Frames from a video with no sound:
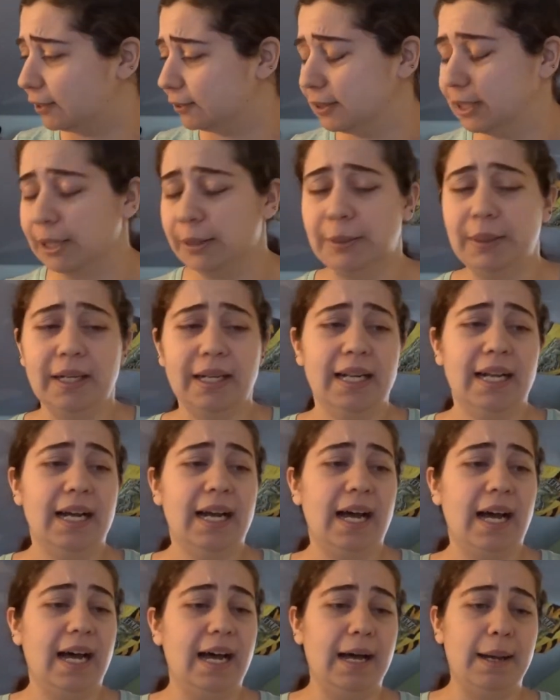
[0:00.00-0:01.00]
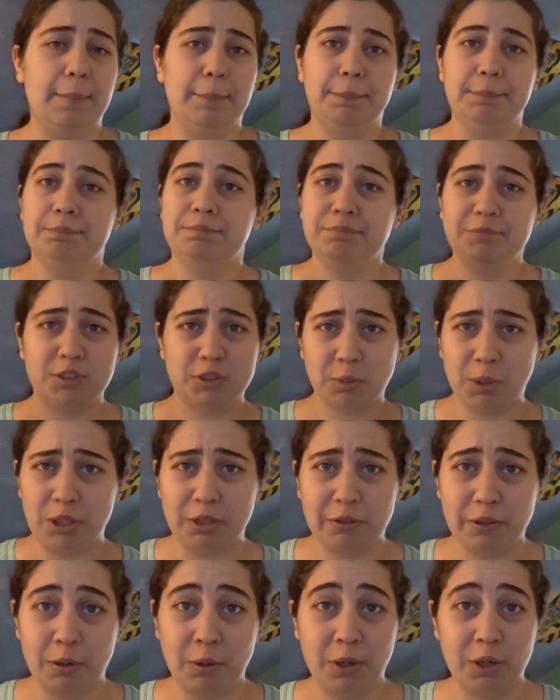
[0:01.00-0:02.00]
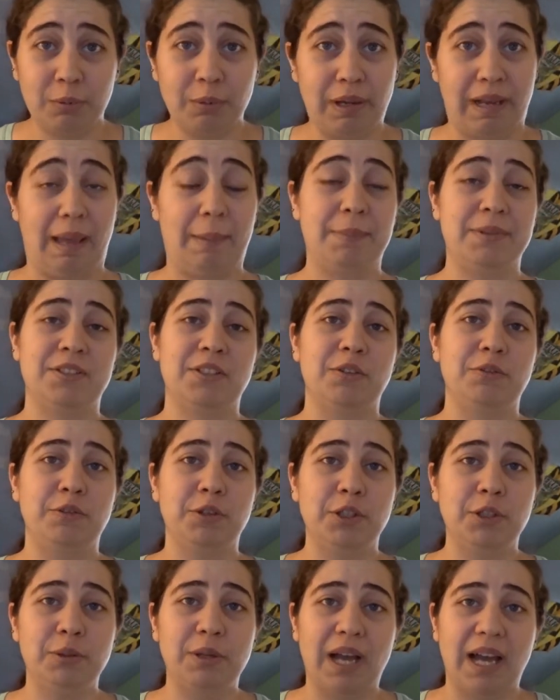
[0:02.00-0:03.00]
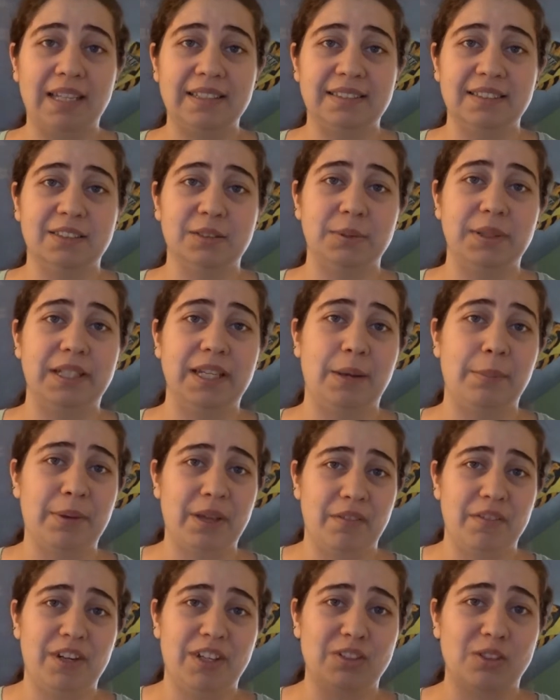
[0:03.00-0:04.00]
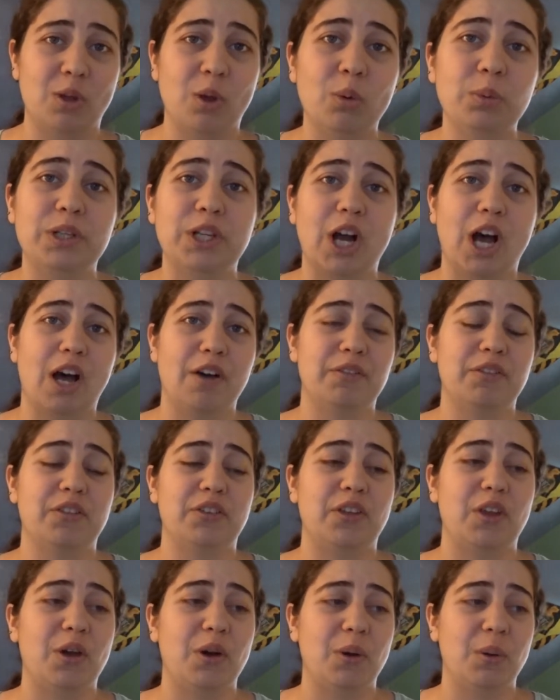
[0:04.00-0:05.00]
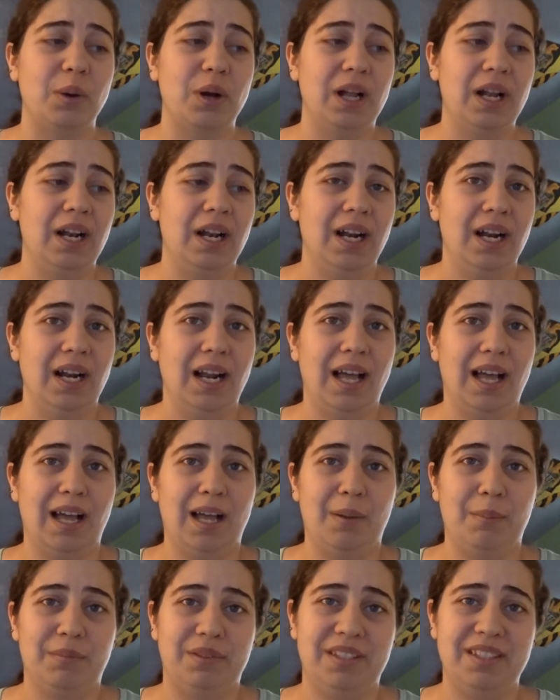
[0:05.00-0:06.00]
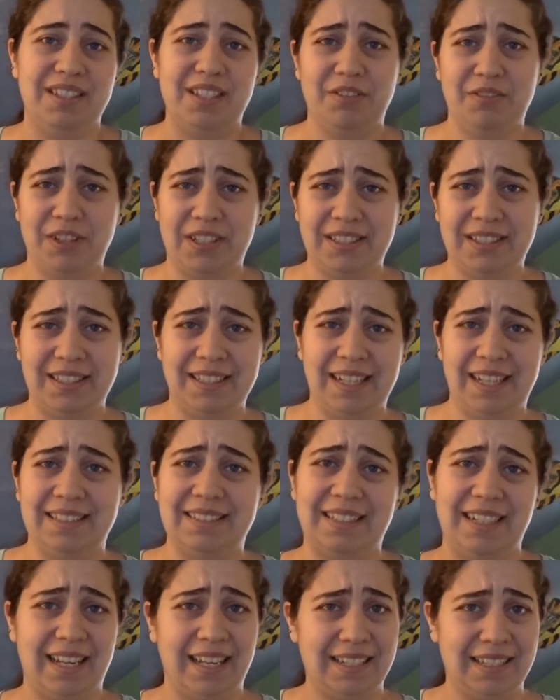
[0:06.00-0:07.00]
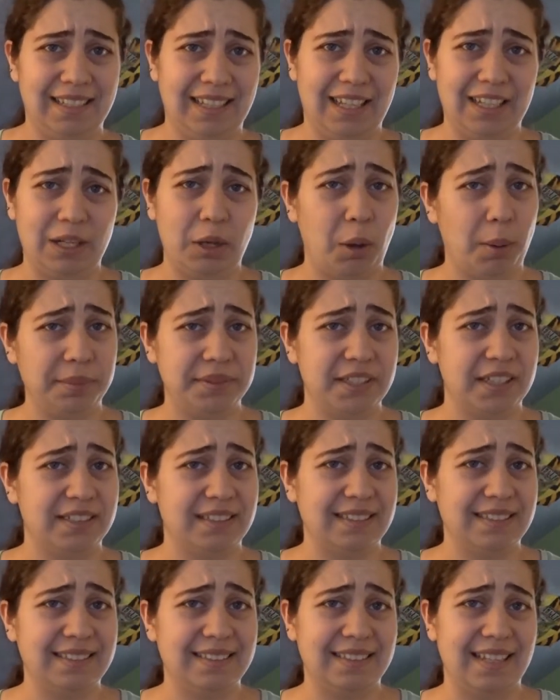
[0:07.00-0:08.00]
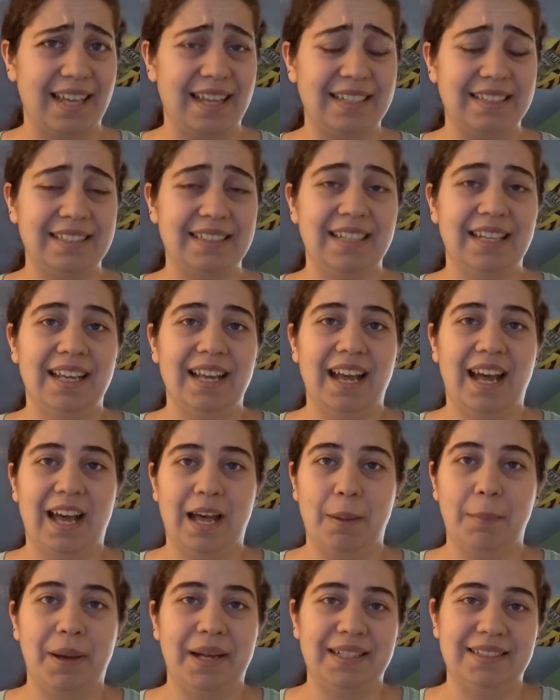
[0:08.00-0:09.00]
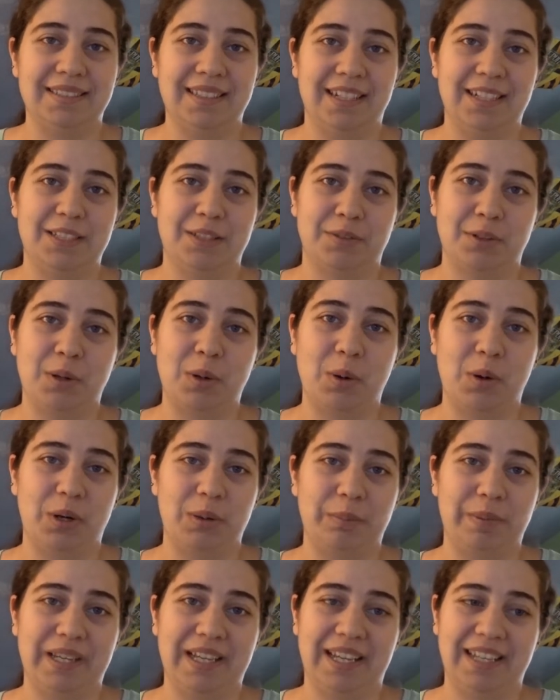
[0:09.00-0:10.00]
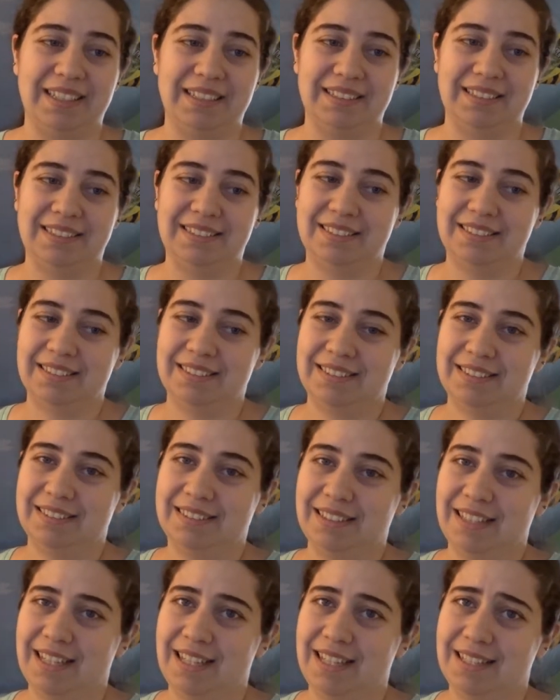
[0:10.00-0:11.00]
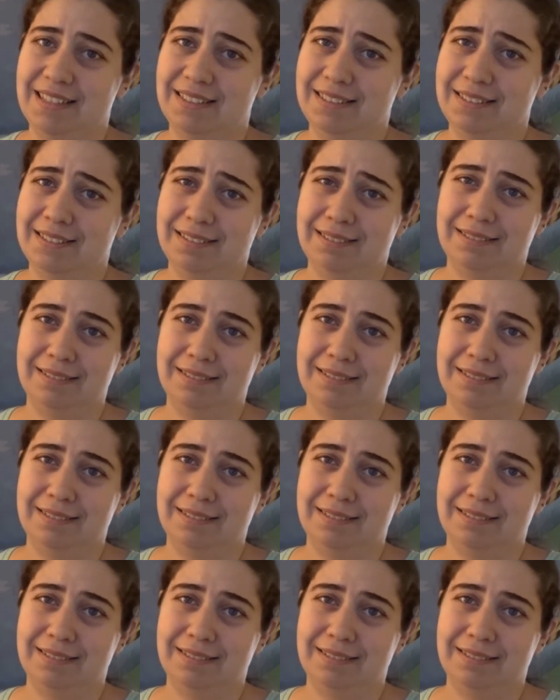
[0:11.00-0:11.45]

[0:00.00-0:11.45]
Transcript: don't know. Um, just wanted to record a quick episode for you guys this week. Um, Kevin has the whole week off, so um, since he fixed the desk and I can like go upstairs and sit, um, I decided to record because he's,